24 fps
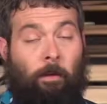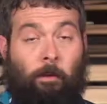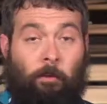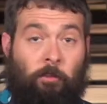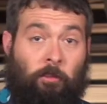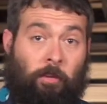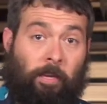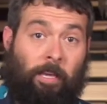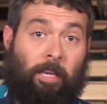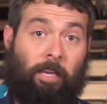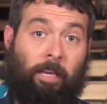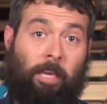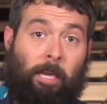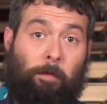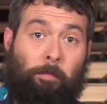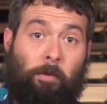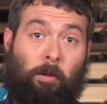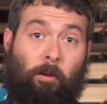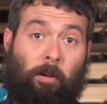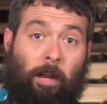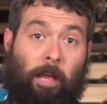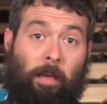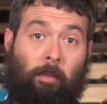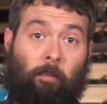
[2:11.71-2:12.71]
so you can keep
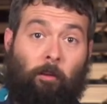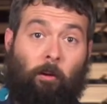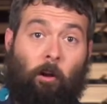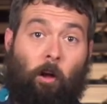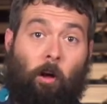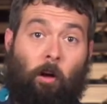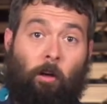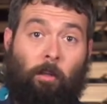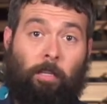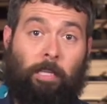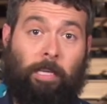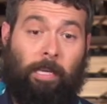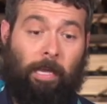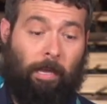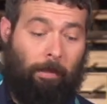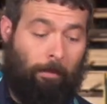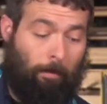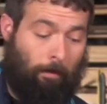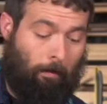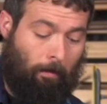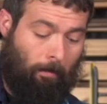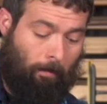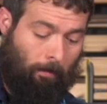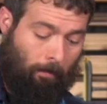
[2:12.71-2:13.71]
your nailer all
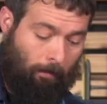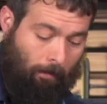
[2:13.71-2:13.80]
together.